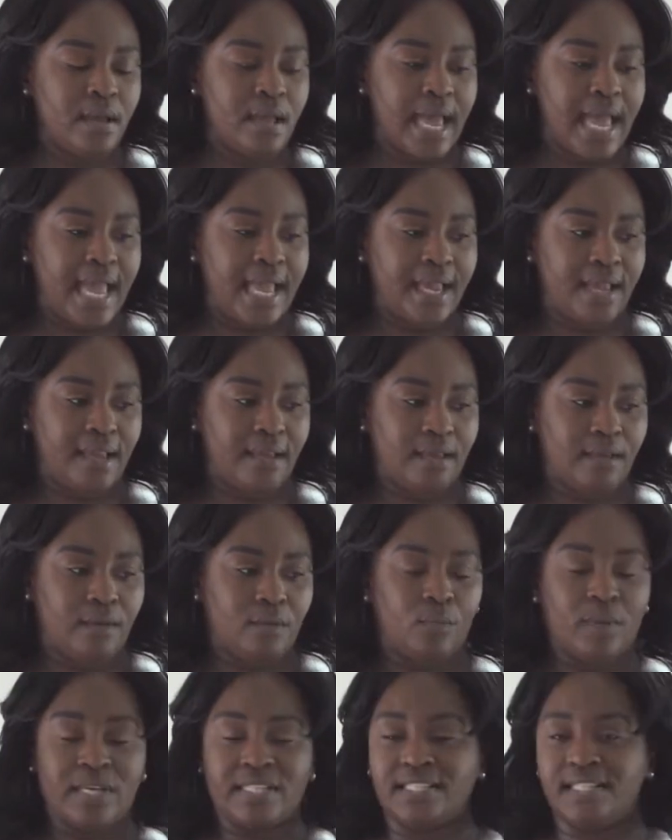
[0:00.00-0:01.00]
a
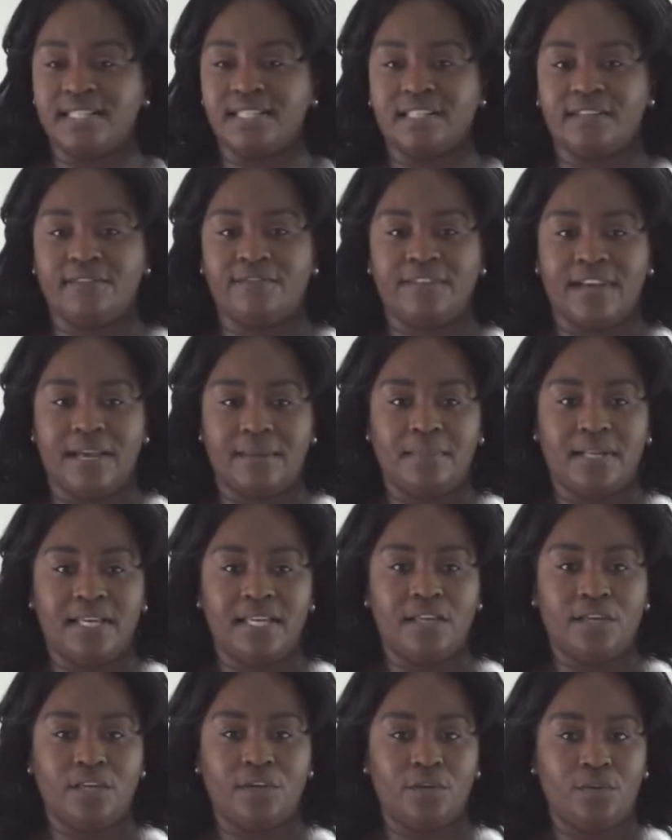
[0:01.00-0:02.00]
West Indian
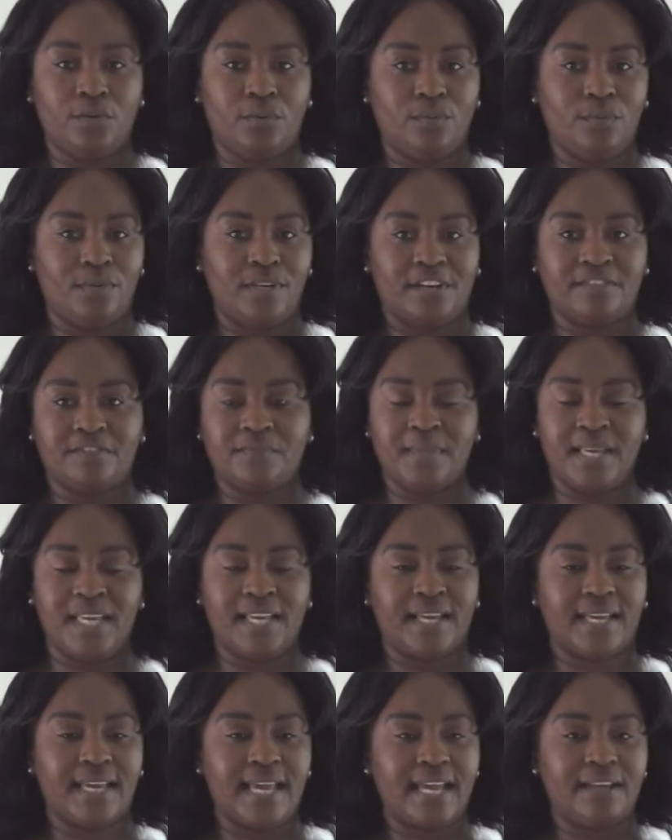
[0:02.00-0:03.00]
family who loved me
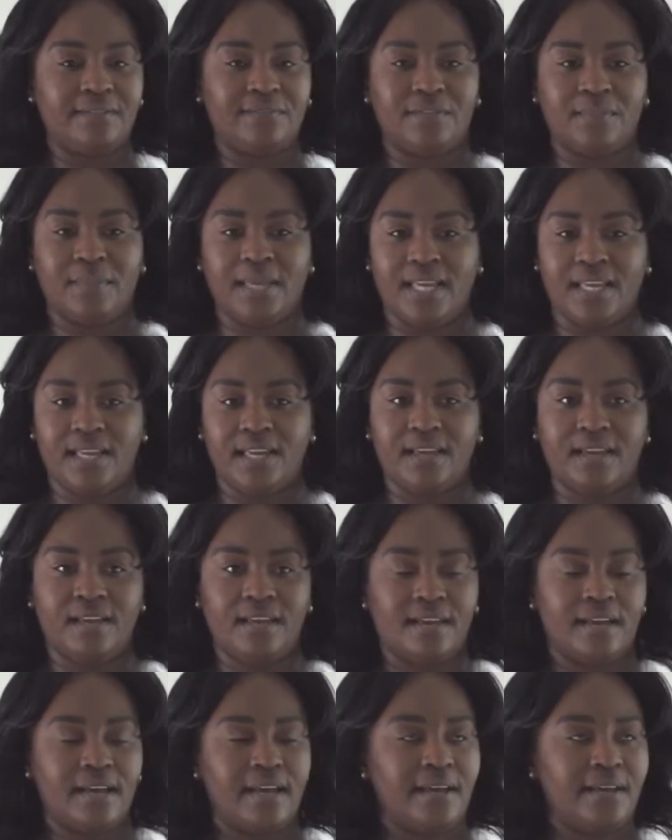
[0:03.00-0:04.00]
and cared for me,
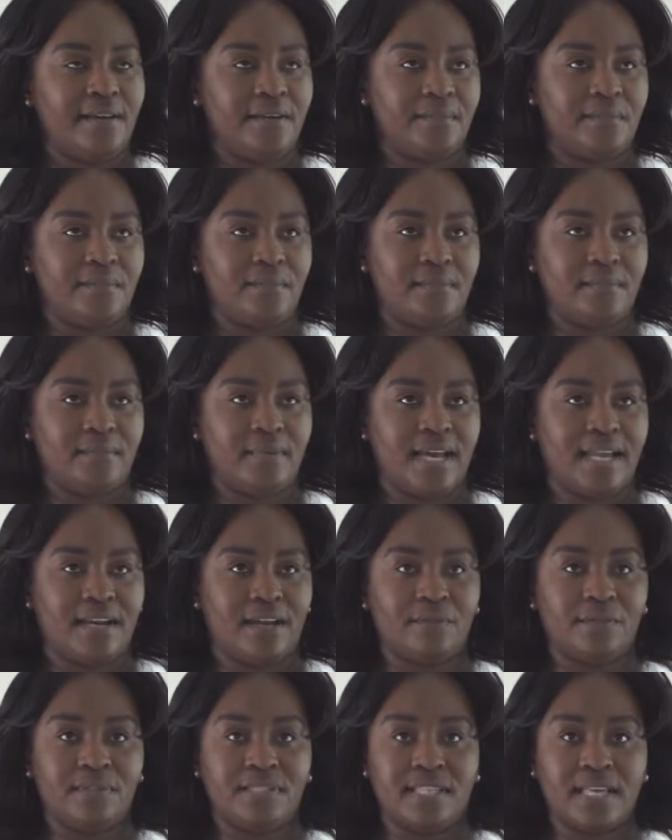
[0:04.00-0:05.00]
and
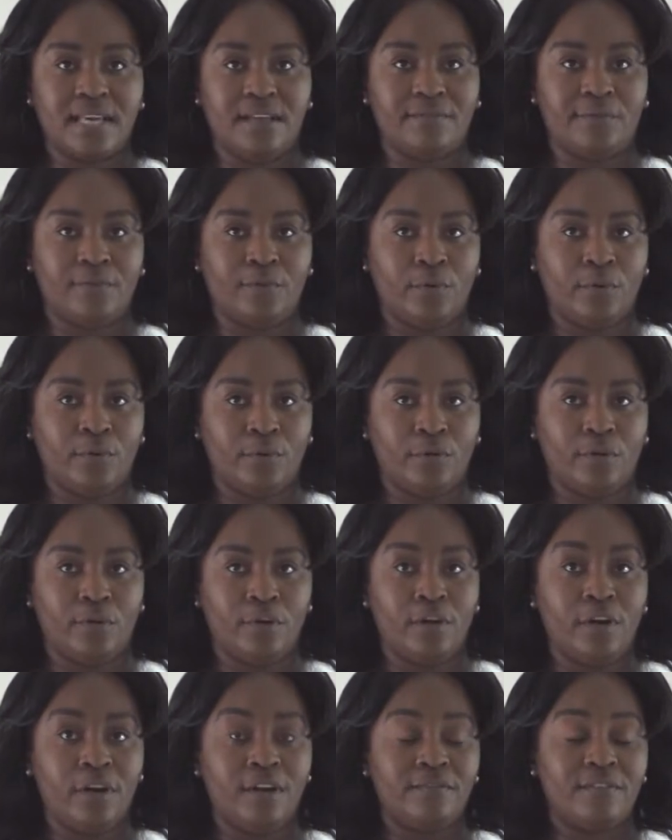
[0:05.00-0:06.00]
I was there for
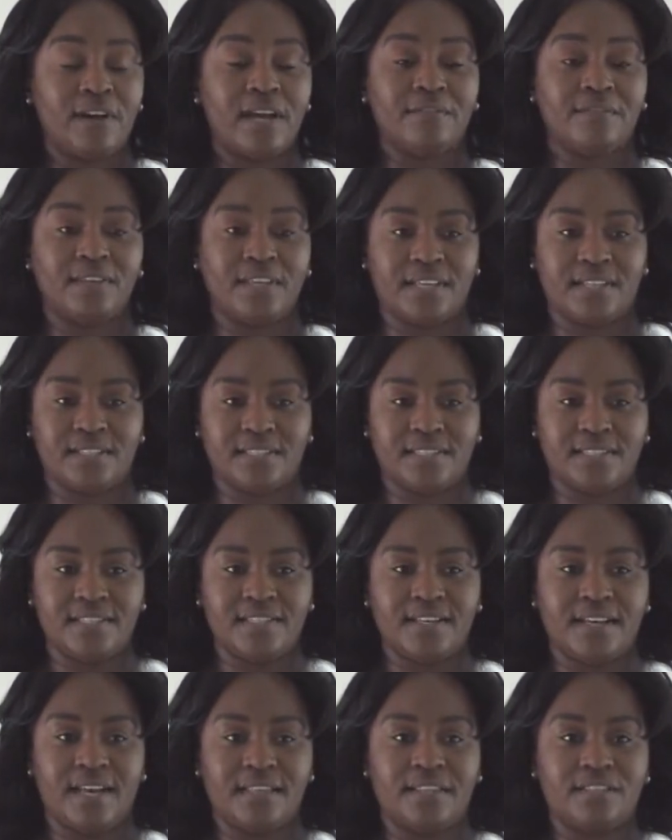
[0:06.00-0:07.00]
5 years,
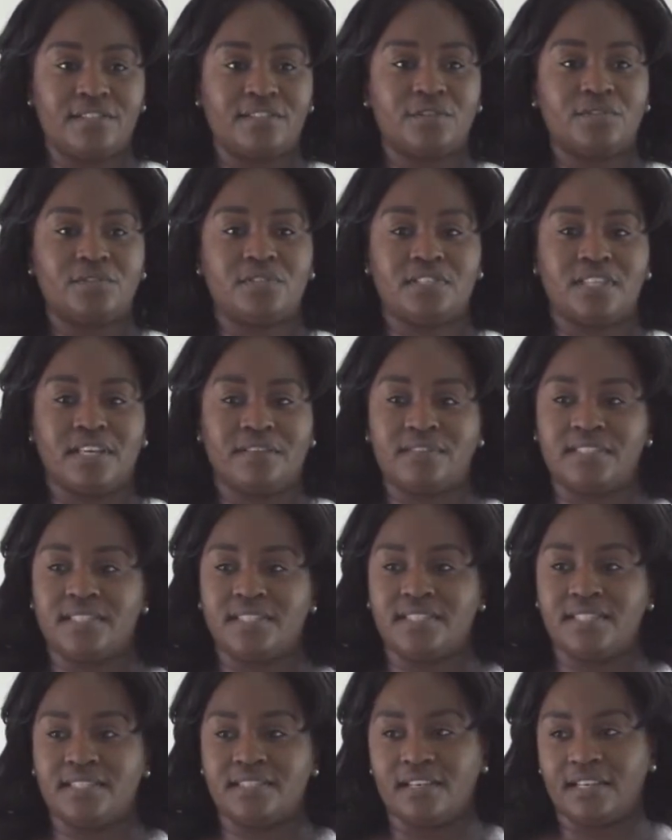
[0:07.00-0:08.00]
and then social services
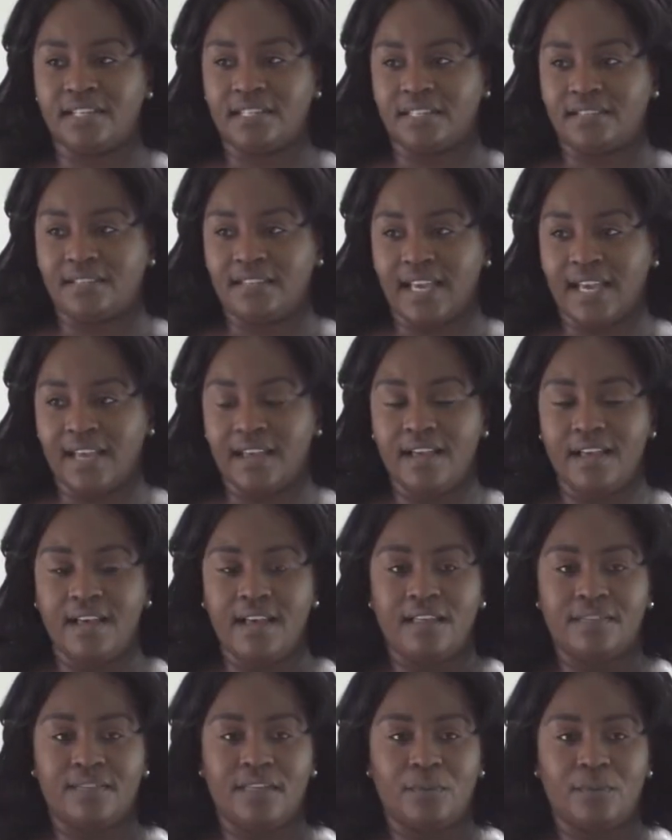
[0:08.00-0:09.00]
decided that
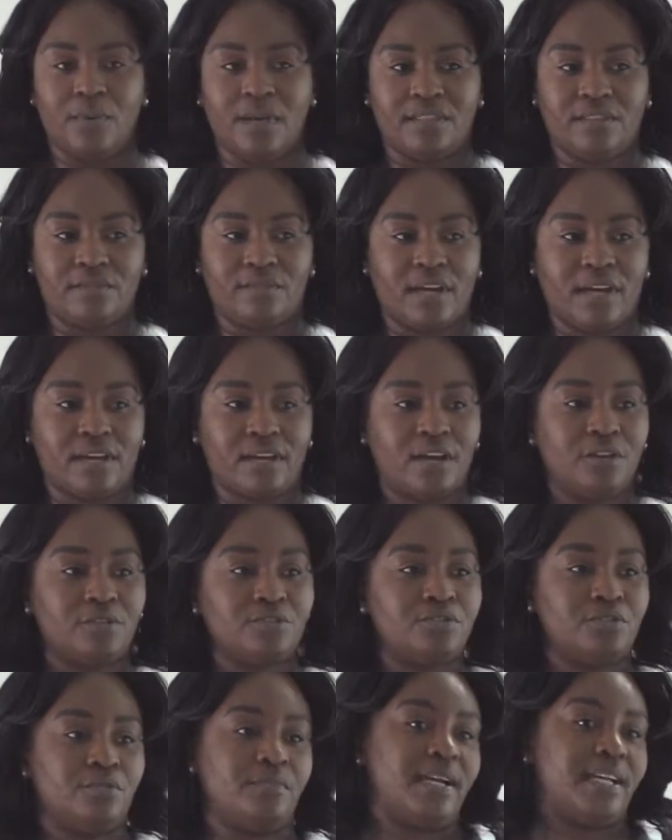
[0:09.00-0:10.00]
they weren't the right
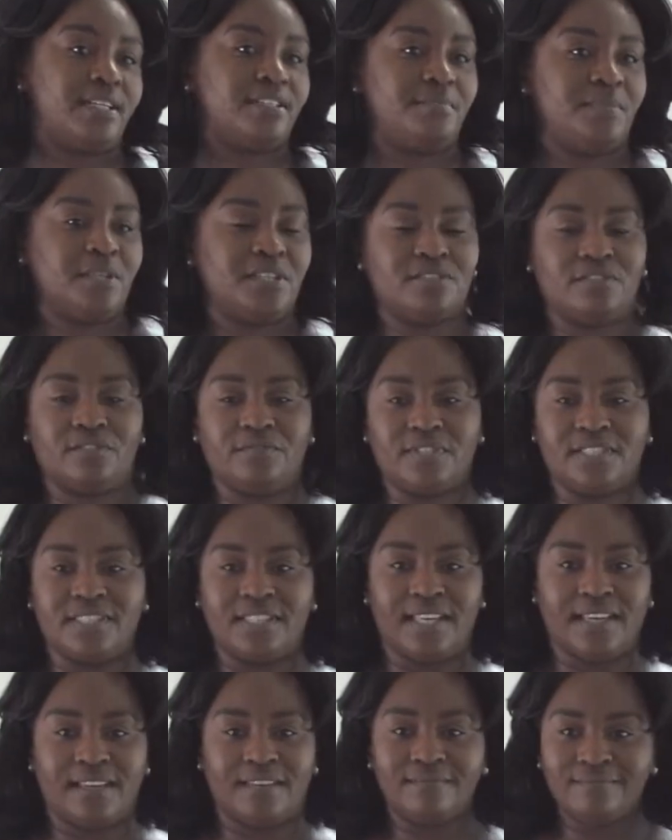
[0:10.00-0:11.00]
cultural match because
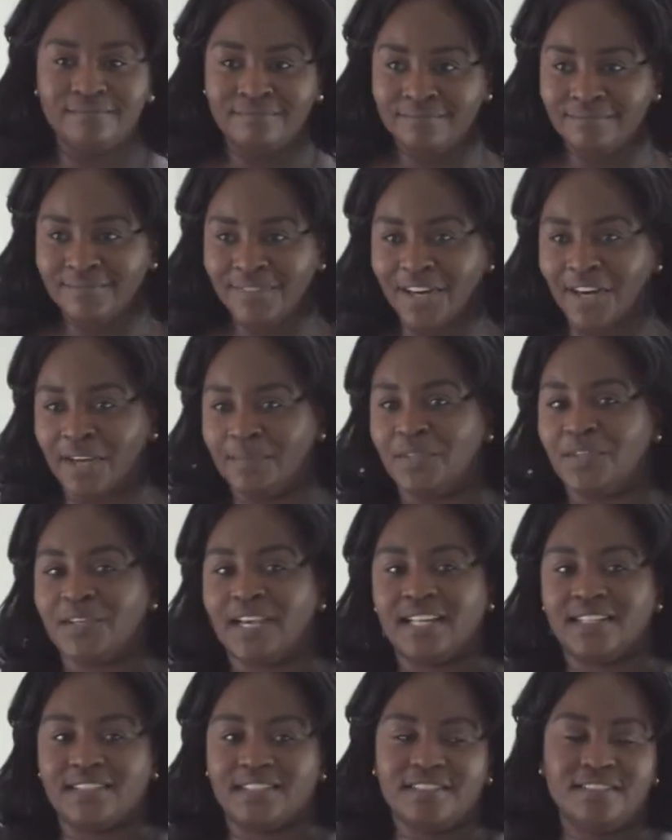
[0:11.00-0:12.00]
obviously I'm
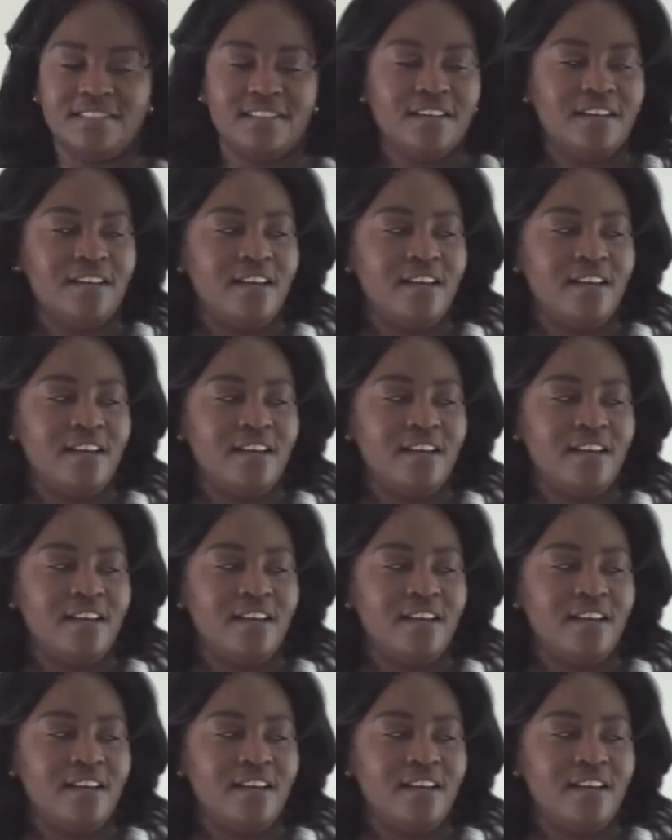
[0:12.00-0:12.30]
Ugandan,